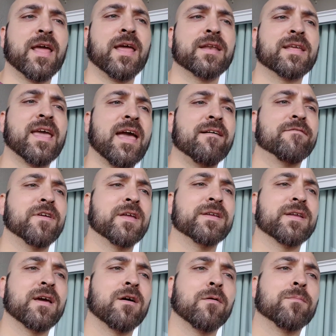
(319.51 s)
and caffeine
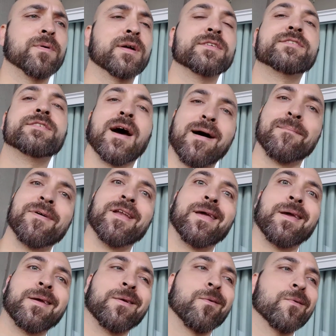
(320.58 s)
to help
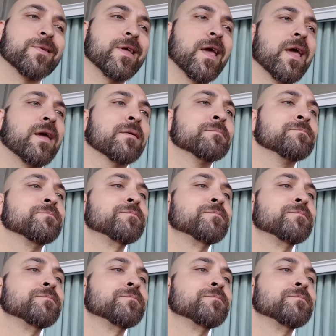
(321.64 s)
dominate your day.